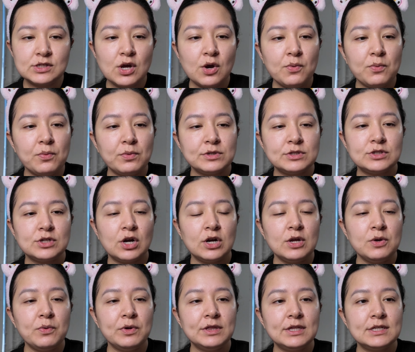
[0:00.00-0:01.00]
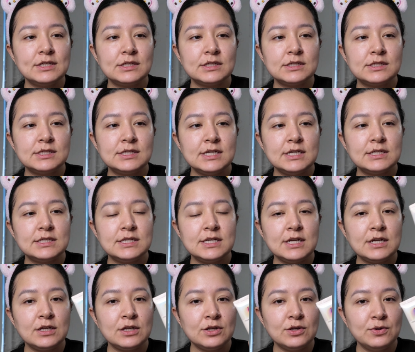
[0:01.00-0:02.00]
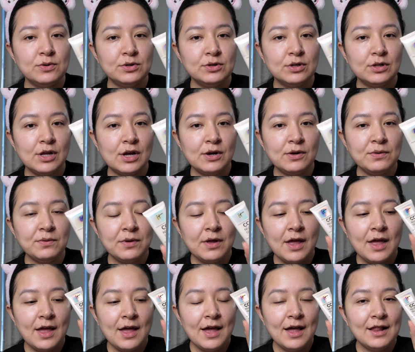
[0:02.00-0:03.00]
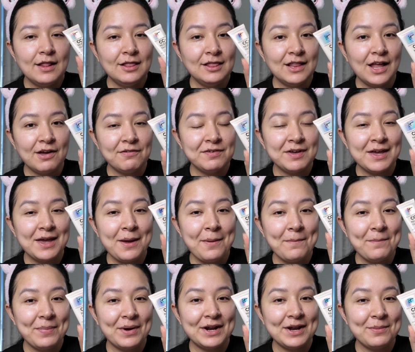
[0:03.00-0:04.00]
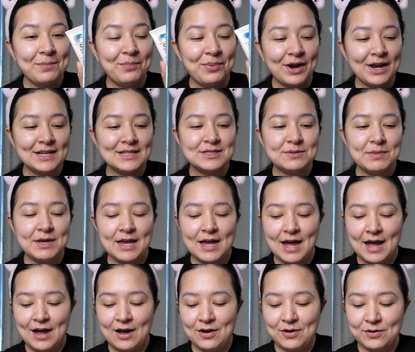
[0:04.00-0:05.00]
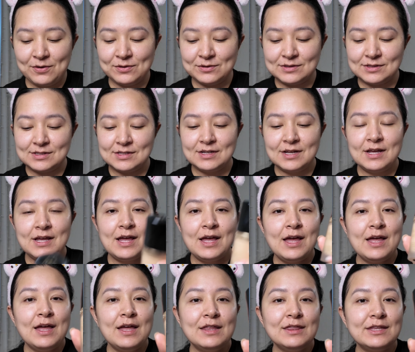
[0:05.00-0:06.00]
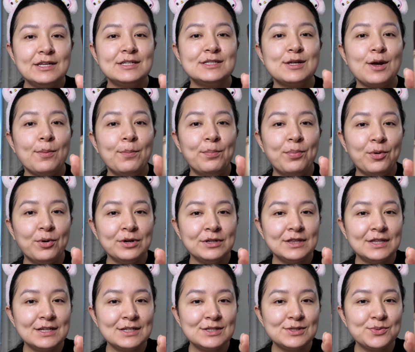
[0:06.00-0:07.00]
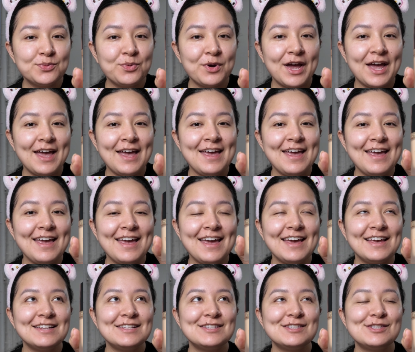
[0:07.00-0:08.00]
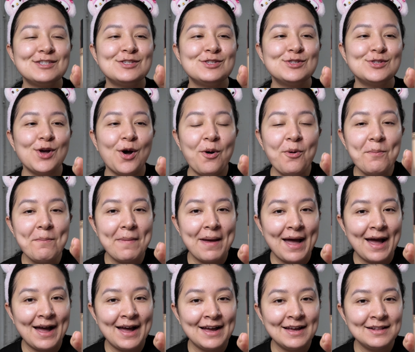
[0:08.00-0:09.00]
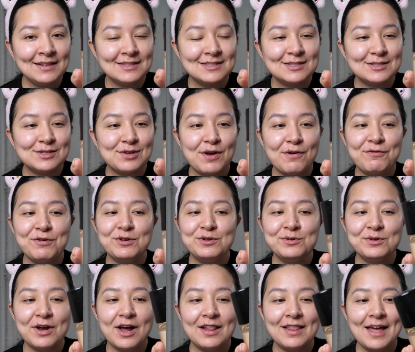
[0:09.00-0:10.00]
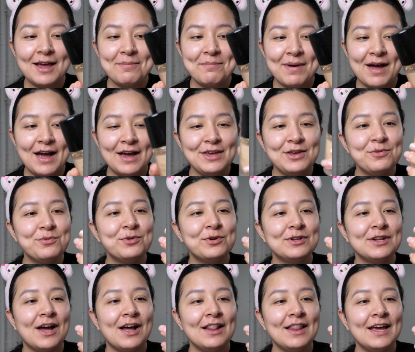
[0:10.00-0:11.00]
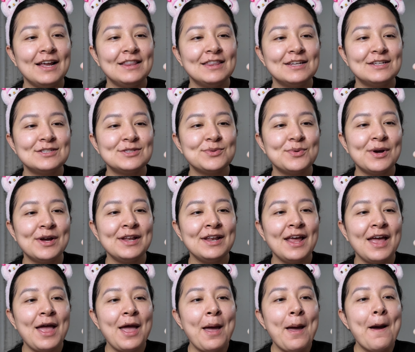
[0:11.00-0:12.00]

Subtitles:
So starting with this CC Nude Glow, love it, but it breaks me out. This Born This Way, it's so matte. So if you do not like matte, you will not like this one.